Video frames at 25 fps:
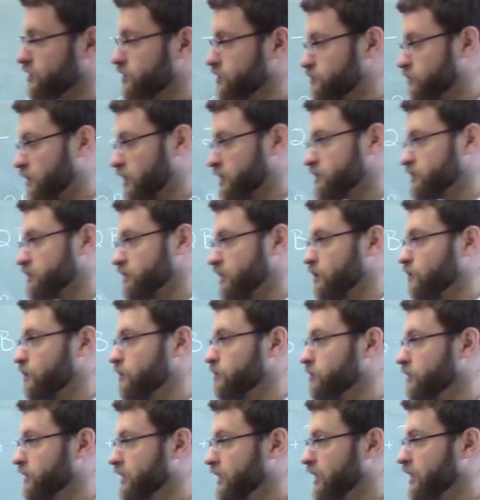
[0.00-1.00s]
expression that we
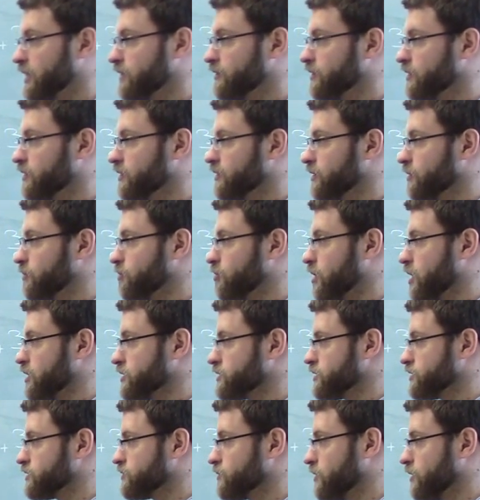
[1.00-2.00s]
began the process
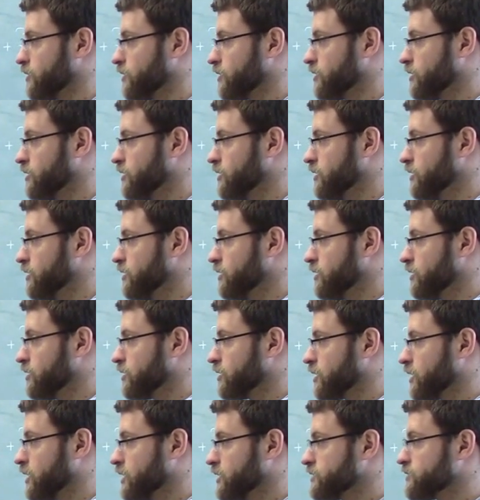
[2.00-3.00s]

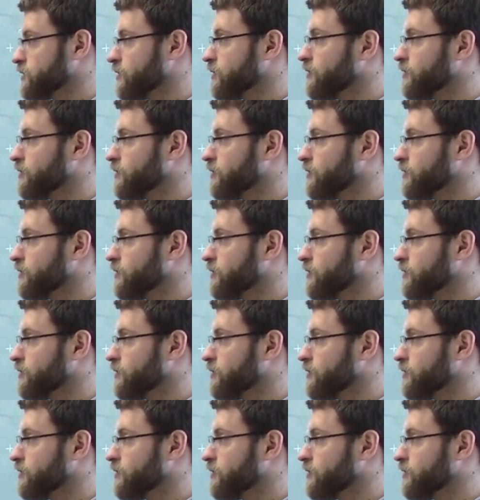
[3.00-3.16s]
with. So